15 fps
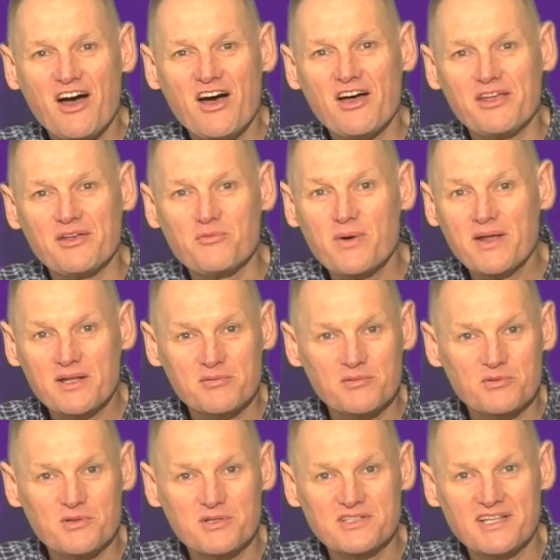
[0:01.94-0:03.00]
Hi and welcome
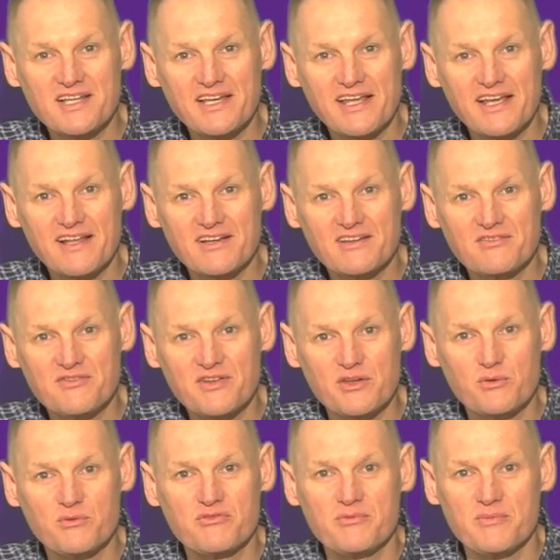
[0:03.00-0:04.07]
to our telehealth
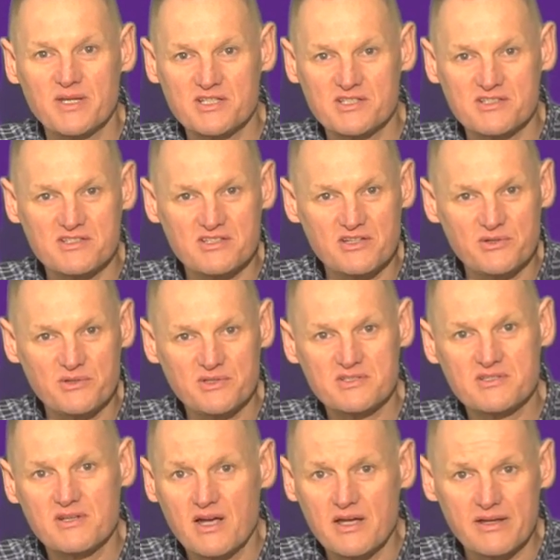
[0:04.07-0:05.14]
video information
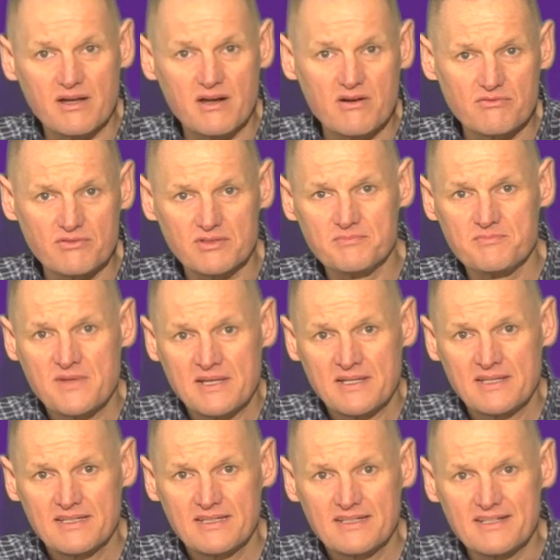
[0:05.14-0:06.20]
series. I'm Garvan
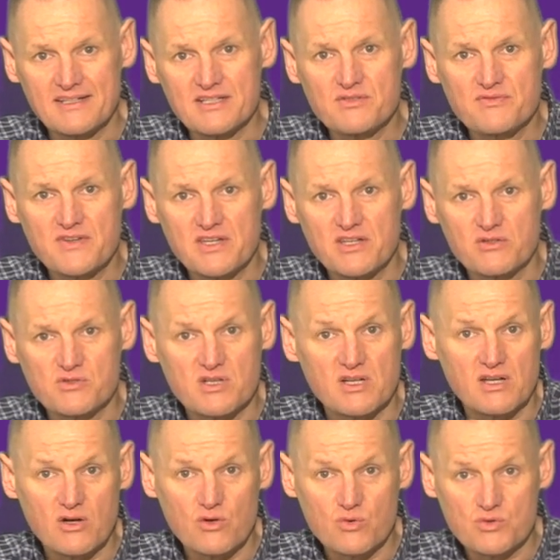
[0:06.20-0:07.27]
and this video is
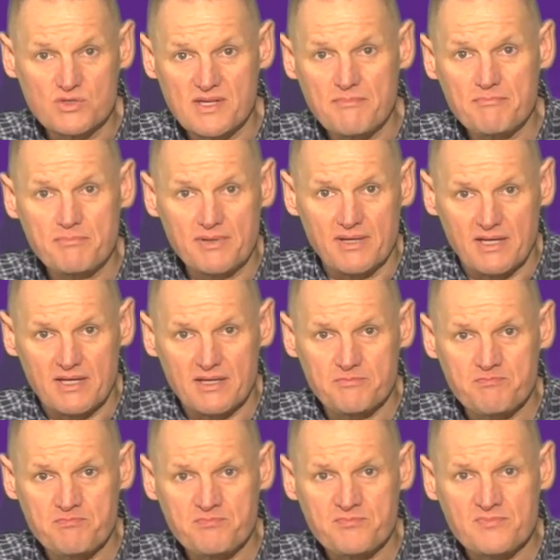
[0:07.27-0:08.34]
on Ozempic.
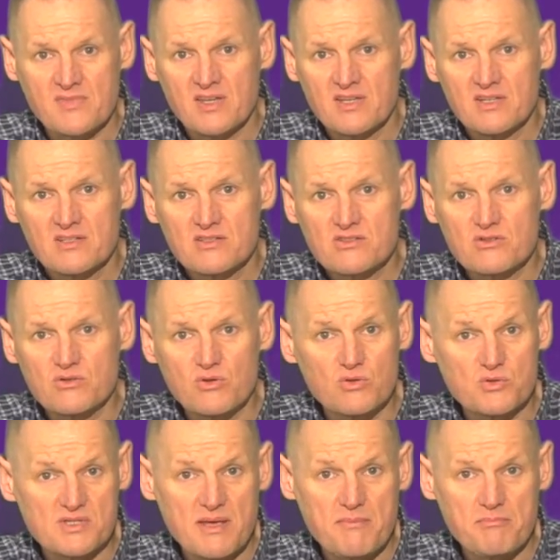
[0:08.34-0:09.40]
So
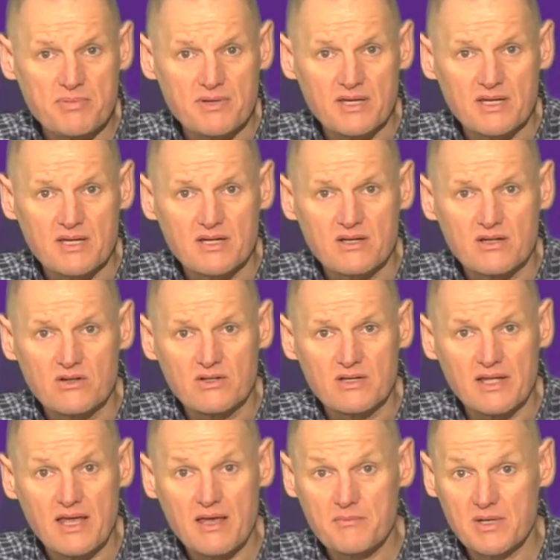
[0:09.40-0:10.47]
Ozempic or
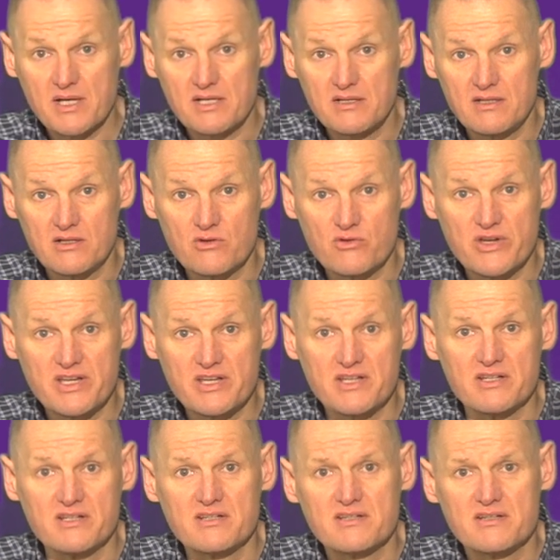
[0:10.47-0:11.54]
the chemical
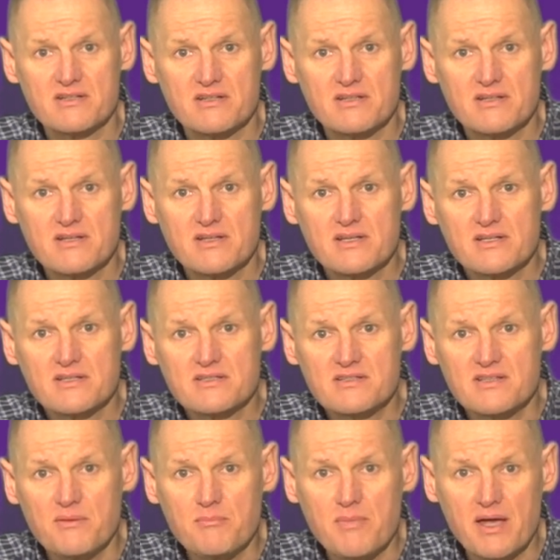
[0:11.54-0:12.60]
ingredient
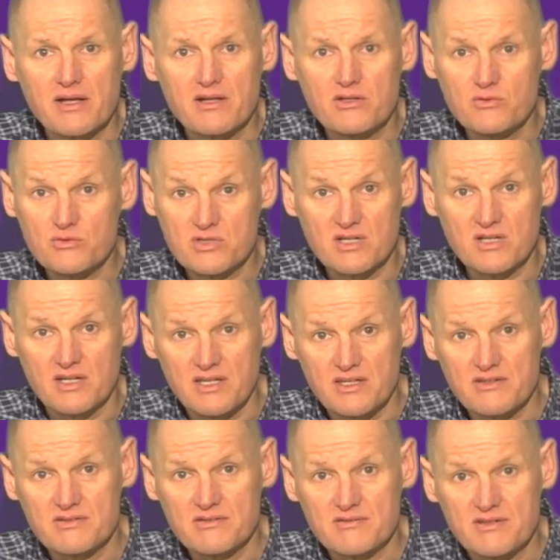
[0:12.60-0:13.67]

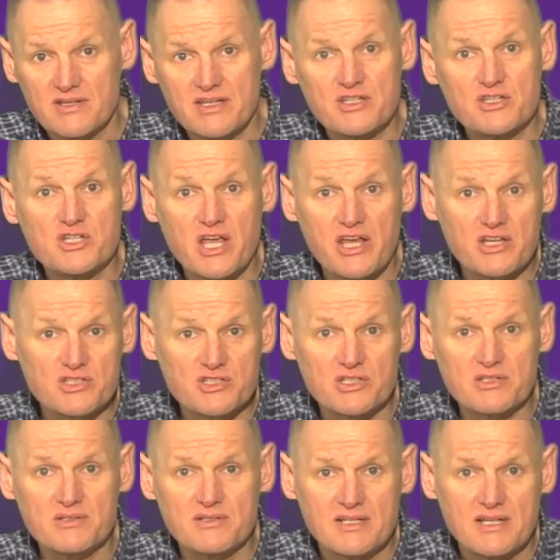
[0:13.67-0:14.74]
semaglutide
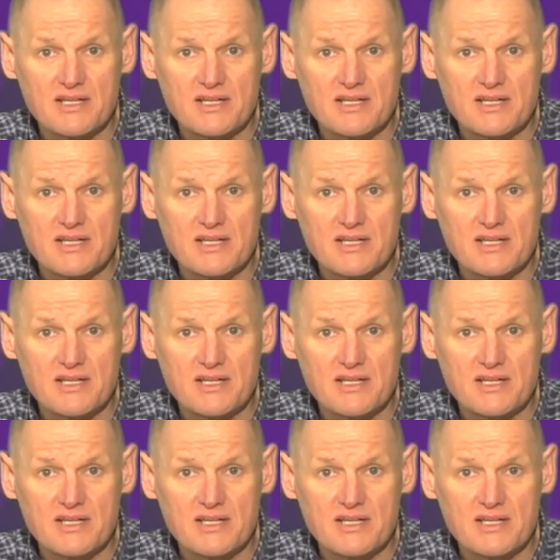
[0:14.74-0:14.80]
injection